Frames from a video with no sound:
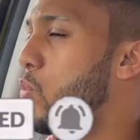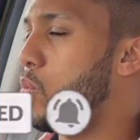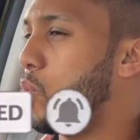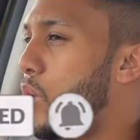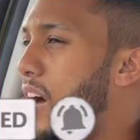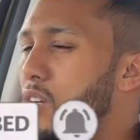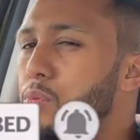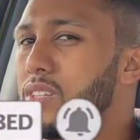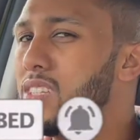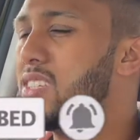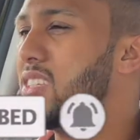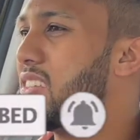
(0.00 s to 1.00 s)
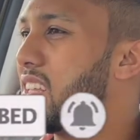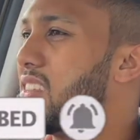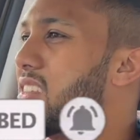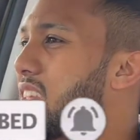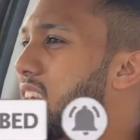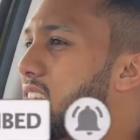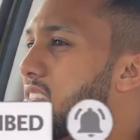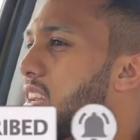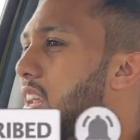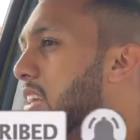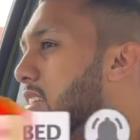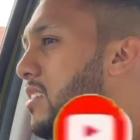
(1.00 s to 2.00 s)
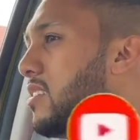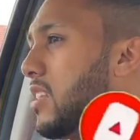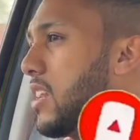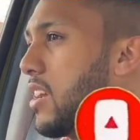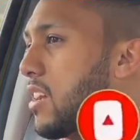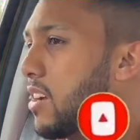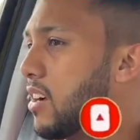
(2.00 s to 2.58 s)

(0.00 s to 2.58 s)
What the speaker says: why do we see that there is a Landtrek